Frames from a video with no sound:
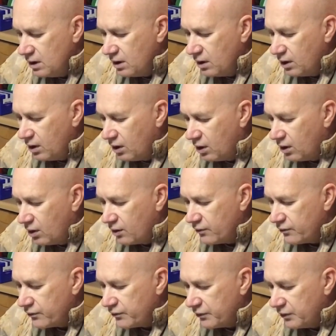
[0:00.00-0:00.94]
the
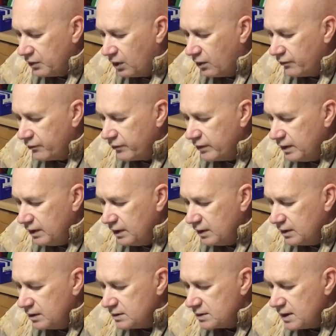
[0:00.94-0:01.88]
size of the,
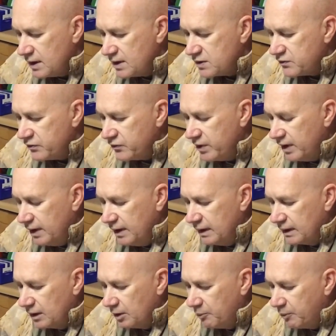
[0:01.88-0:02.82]
you see there's very
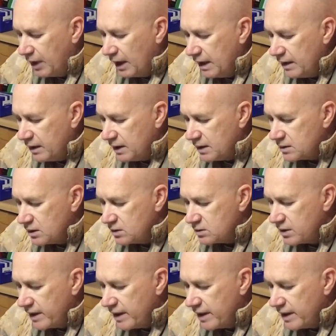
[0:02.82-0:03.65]
little play there, so